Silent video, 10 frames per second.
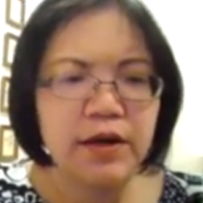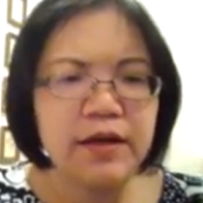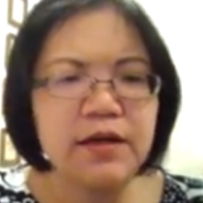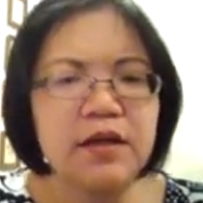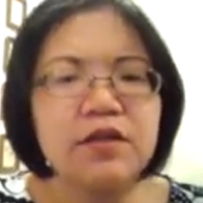
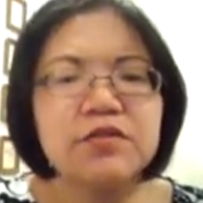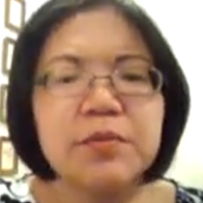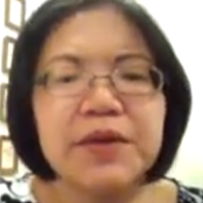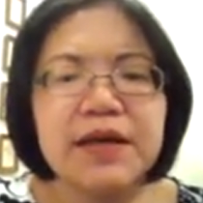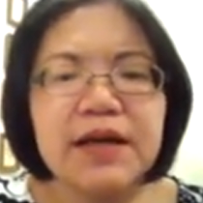Okay, so
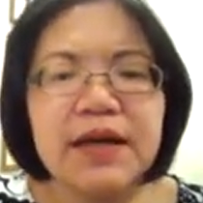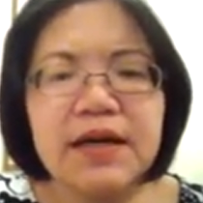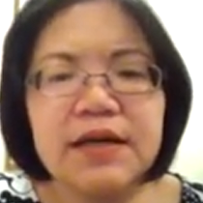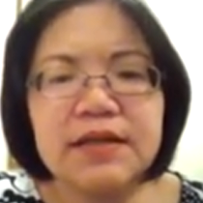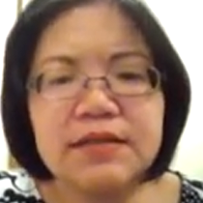
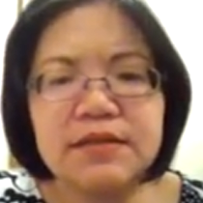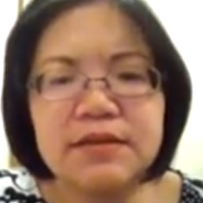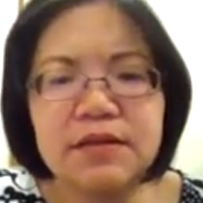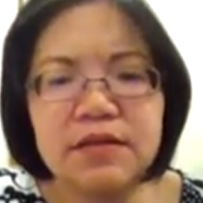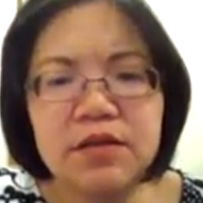
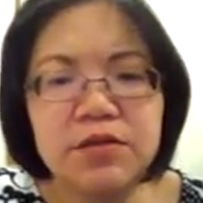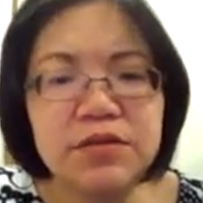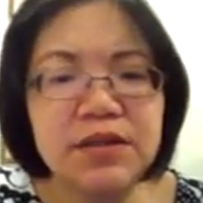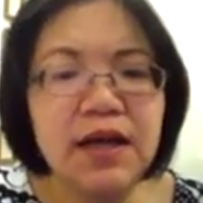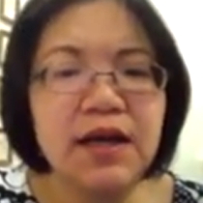because the
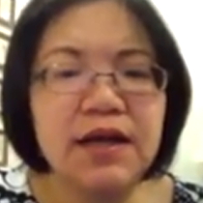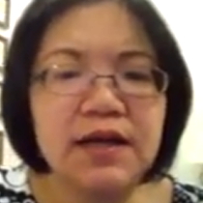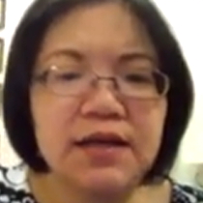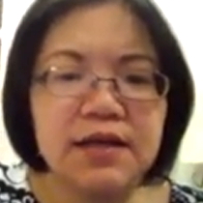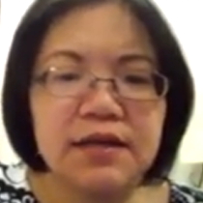
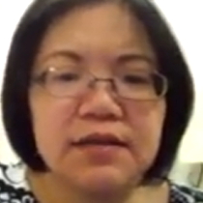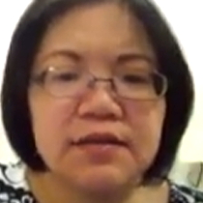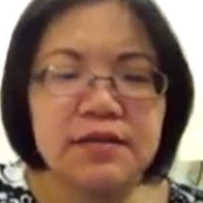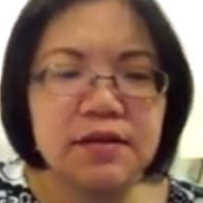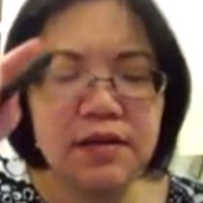cosine
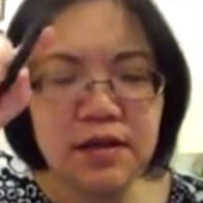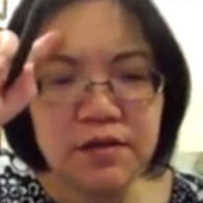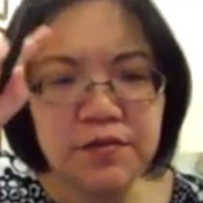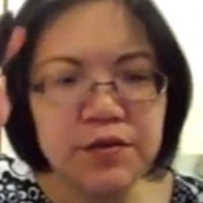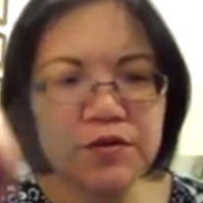is the
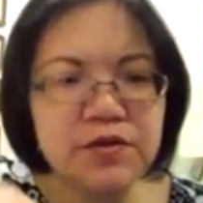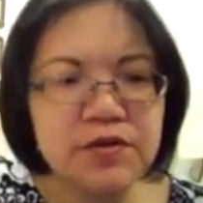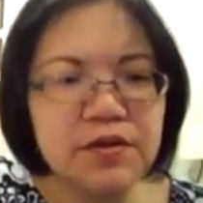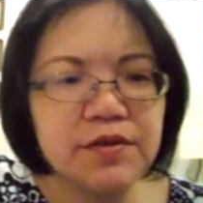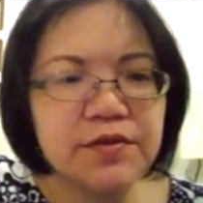inverse
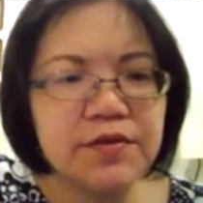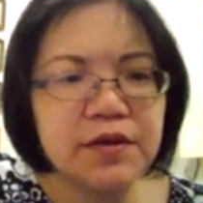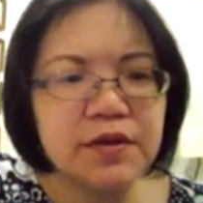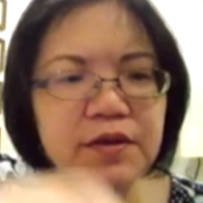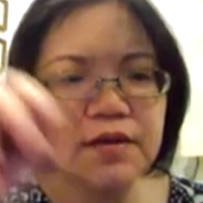of
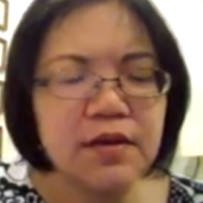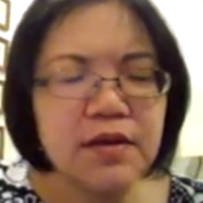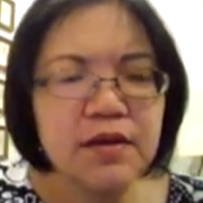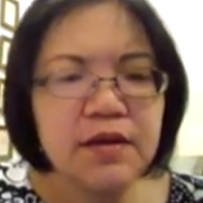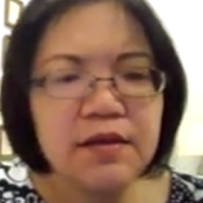the
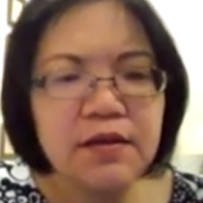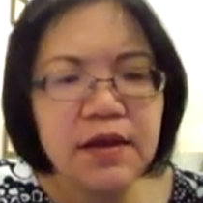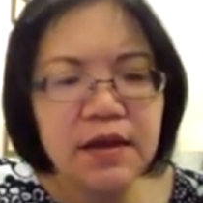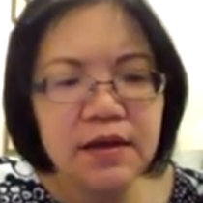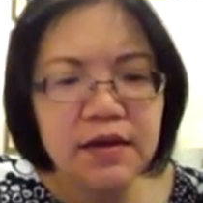
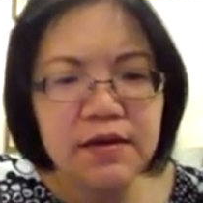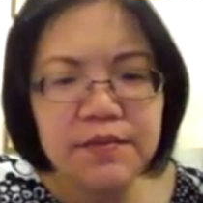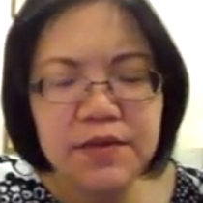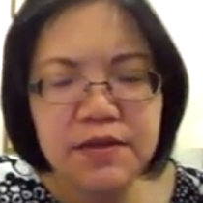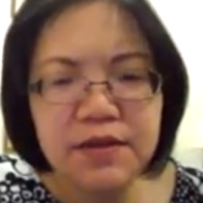theta,
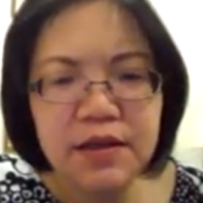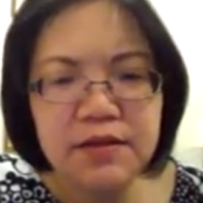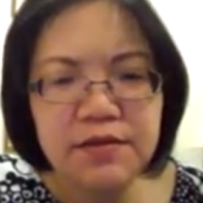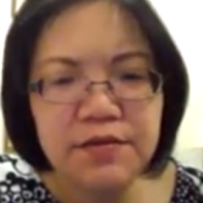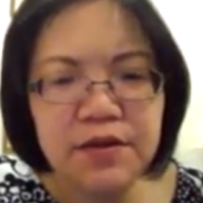the
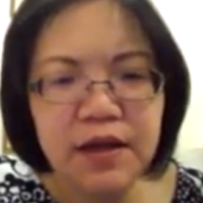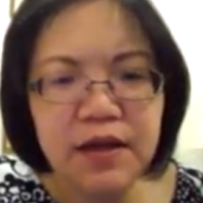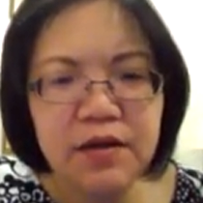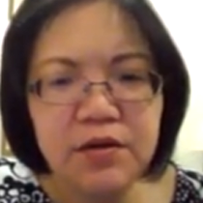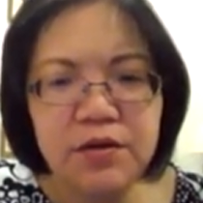size of the
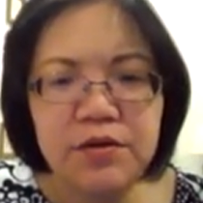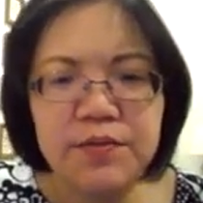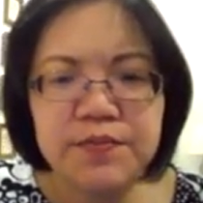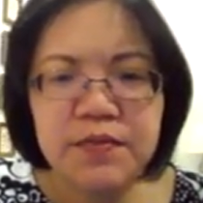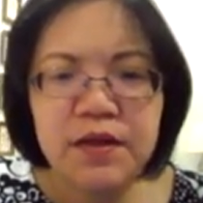
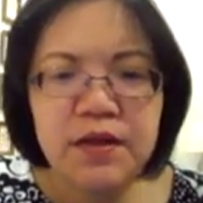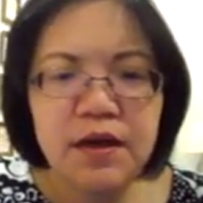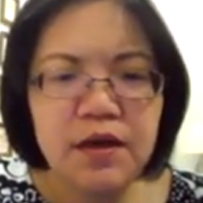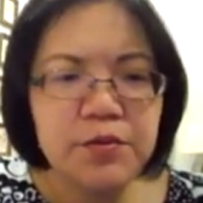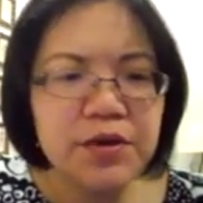angle,
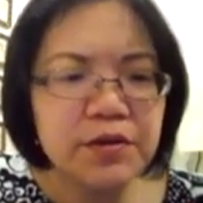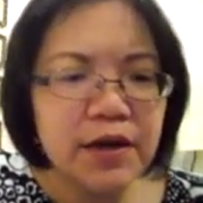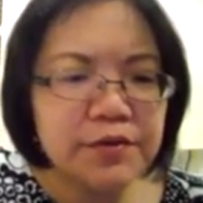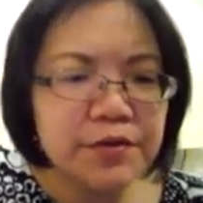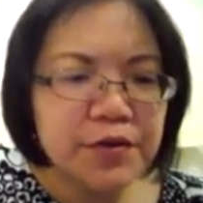when you
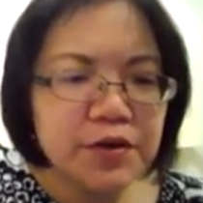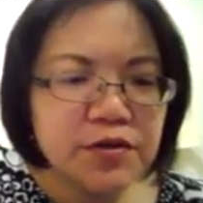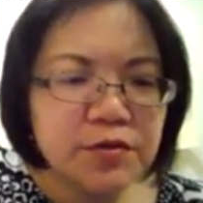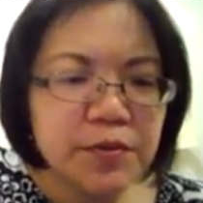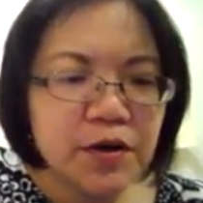have a very
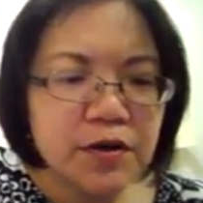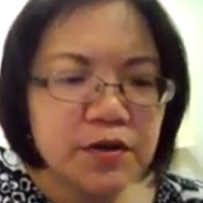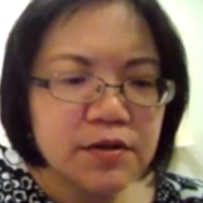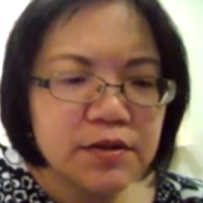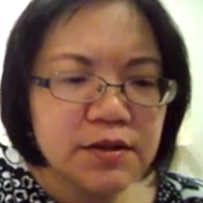
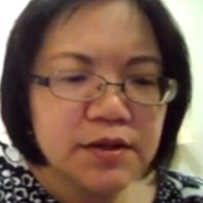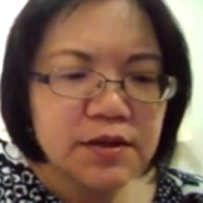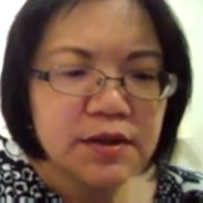small